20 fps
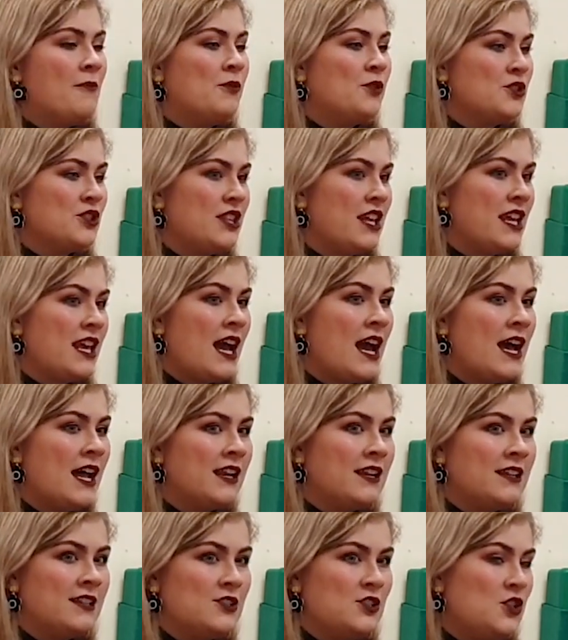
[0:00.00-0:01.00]
much they
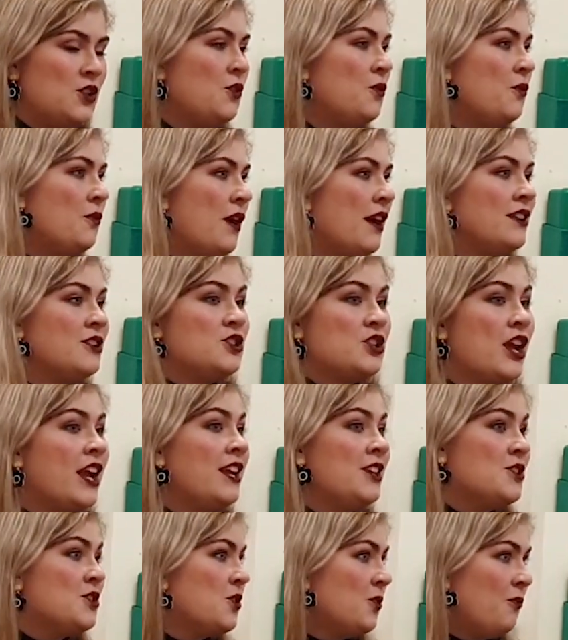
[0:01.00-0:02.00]
can do and
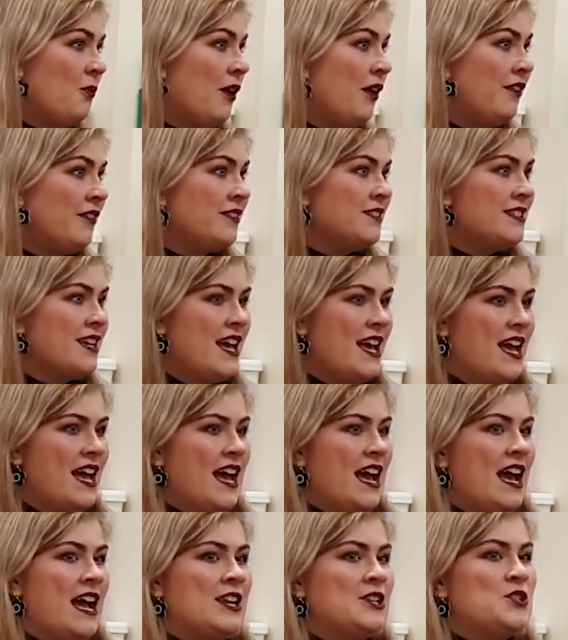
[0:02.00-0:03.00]
change the world.
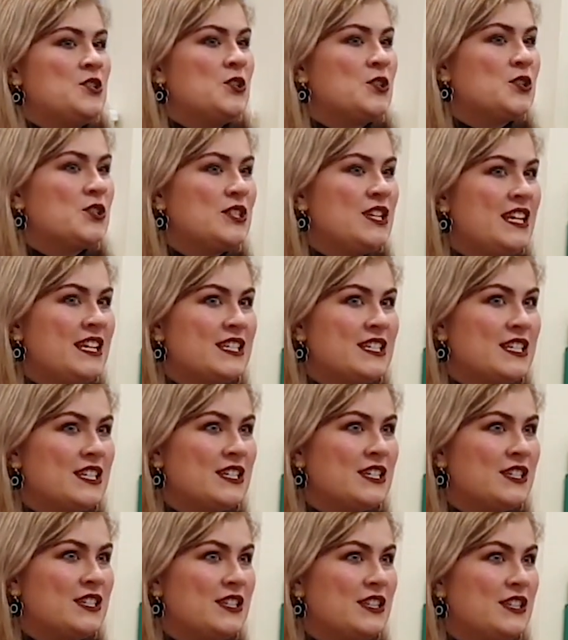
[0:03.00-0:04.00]
And you just need
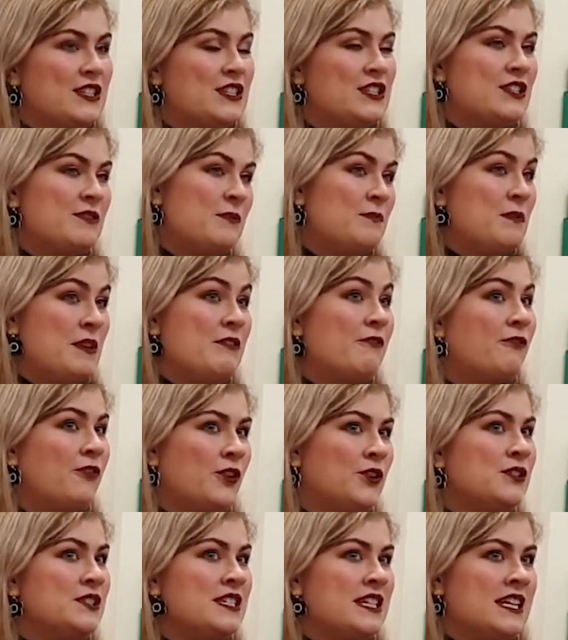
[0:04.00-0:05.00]
to be
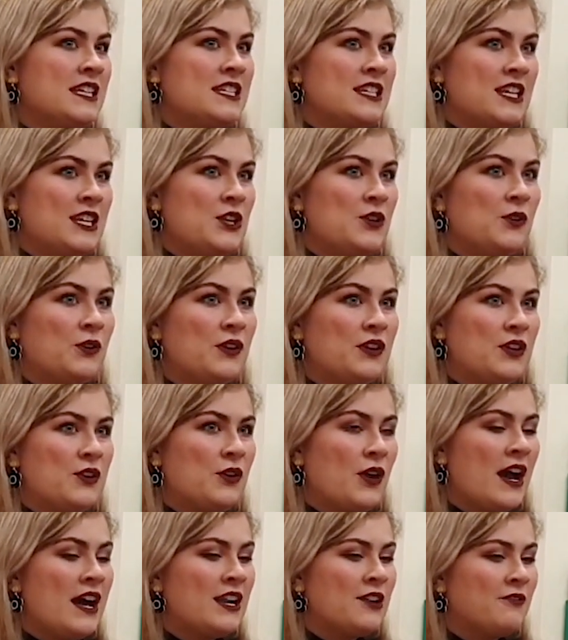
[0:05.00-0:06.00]
funded. You
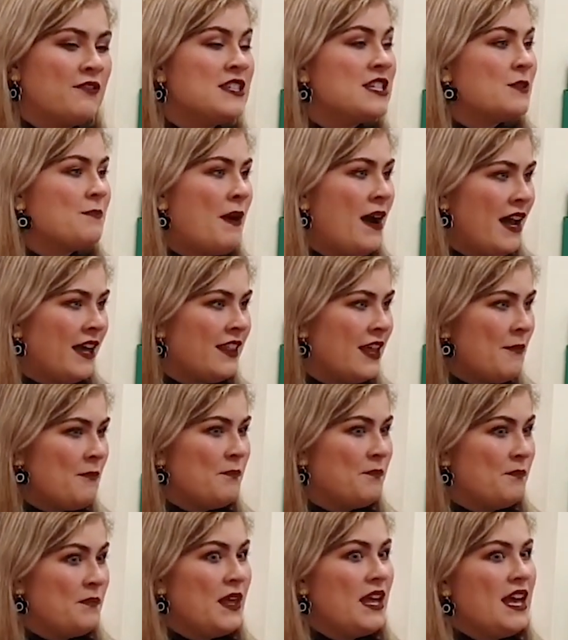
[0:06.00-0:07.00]
kind of inspire
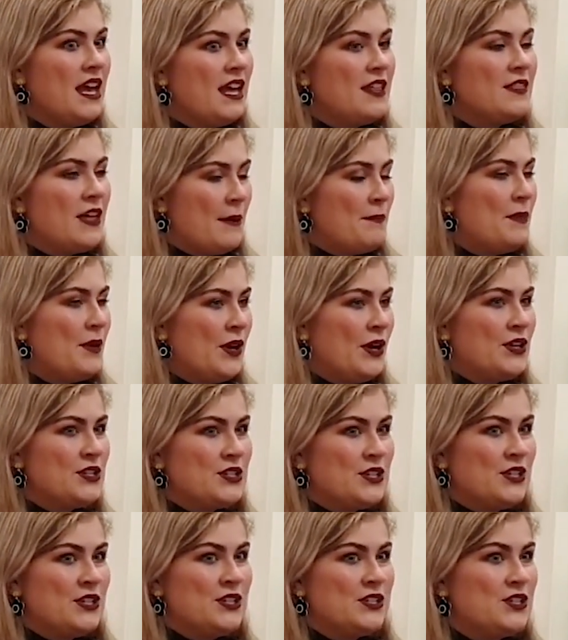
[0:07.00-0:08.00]
that
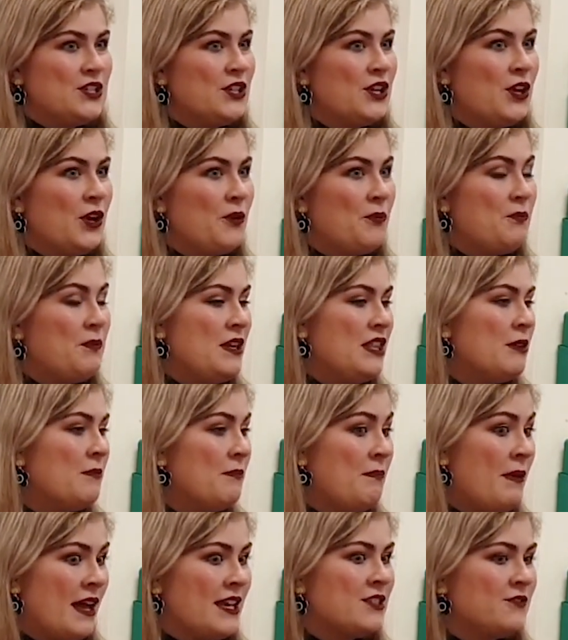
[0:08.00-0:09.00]
person to be the
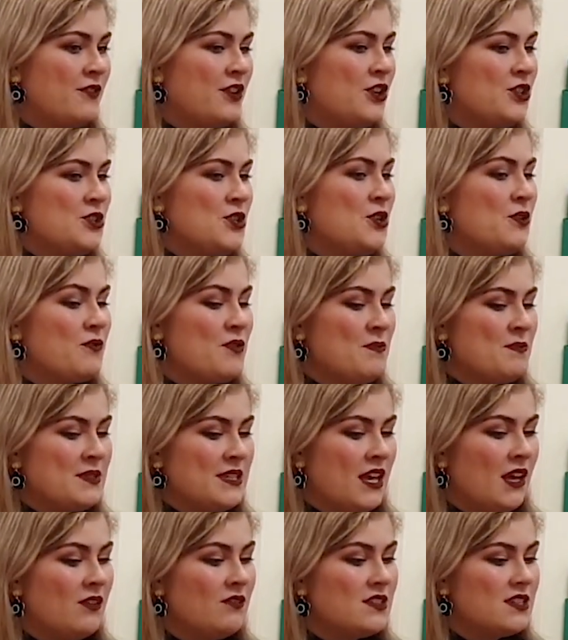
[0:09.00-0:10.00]
best version of
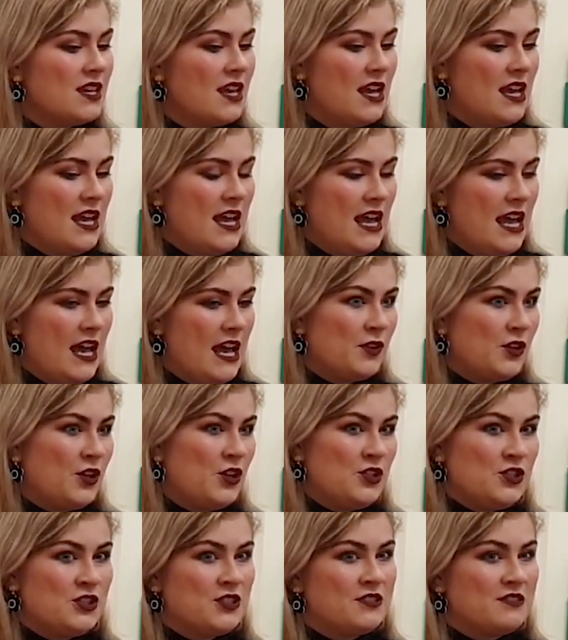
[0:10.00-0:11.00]
themselves,
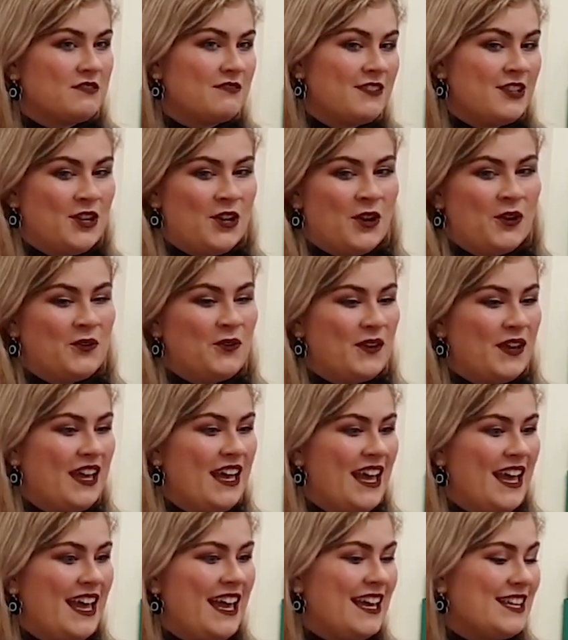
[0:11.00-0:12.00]
because
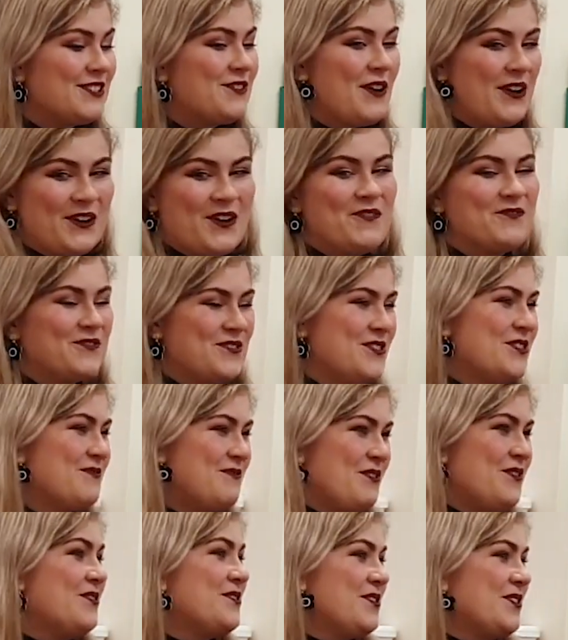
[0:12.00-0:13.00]
it's quite a confidence
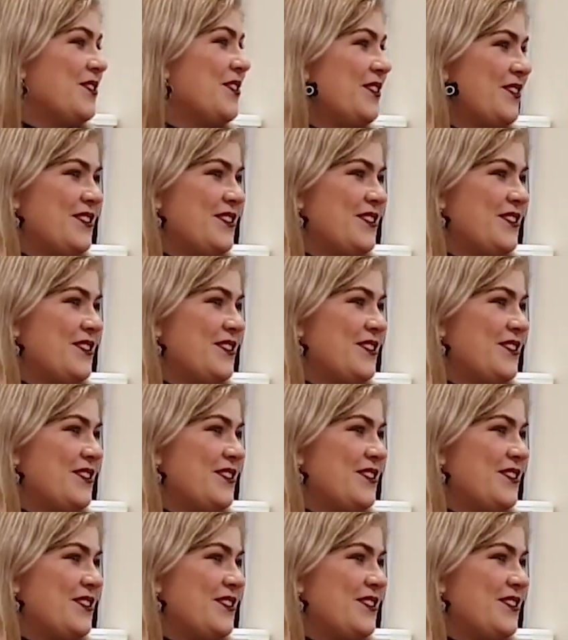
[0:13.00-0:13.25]
boost to